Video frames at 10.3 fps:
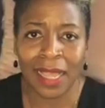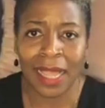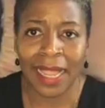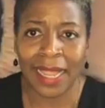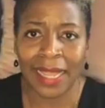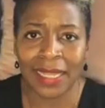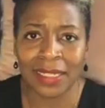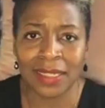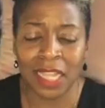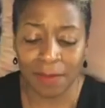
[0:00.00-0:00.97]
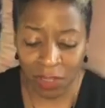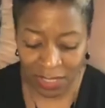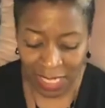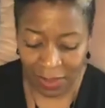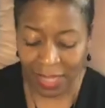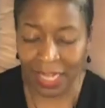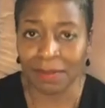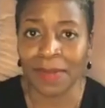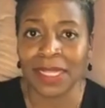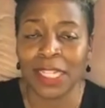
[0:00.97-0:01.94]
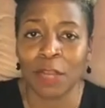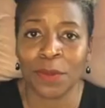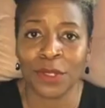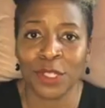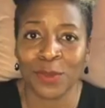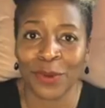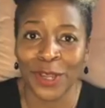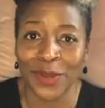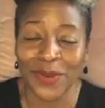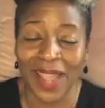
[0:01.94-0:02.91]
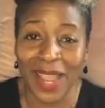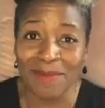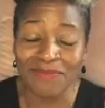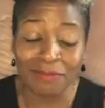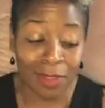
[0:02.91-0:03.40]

and I'll see how I can best help you and support you, okay?